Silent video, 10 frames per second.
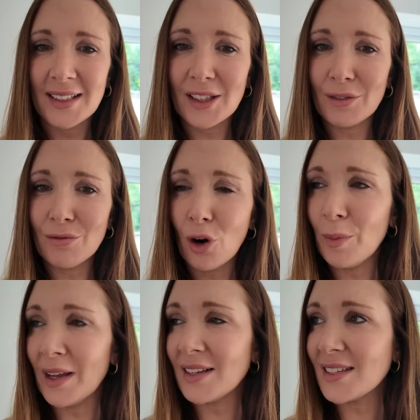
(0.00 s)
the
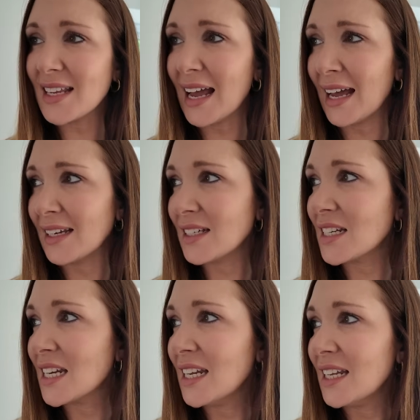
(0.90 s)
robins
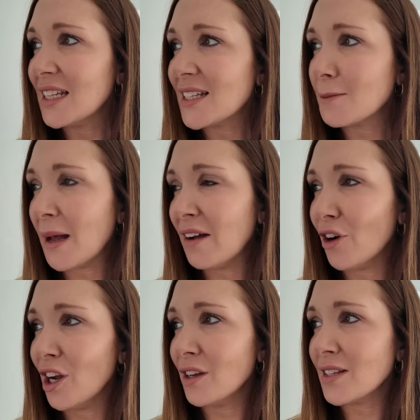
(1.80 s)
and the
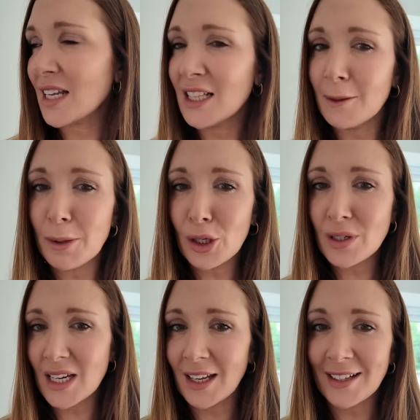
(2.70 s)
sparrows and the blue
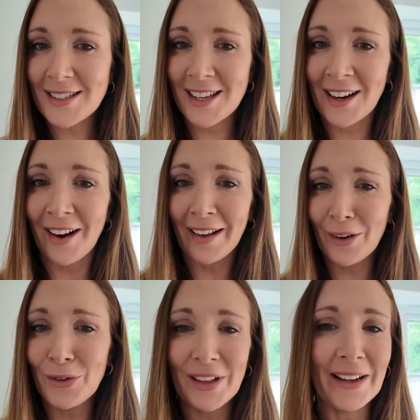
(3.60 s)
tits and like
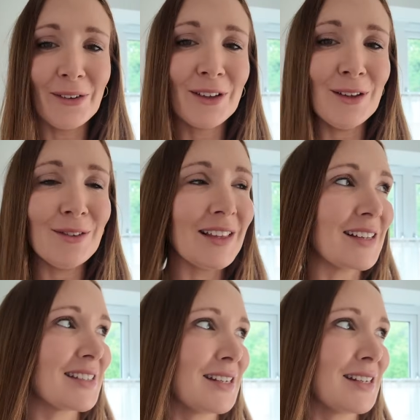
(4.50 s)
all the little cute things.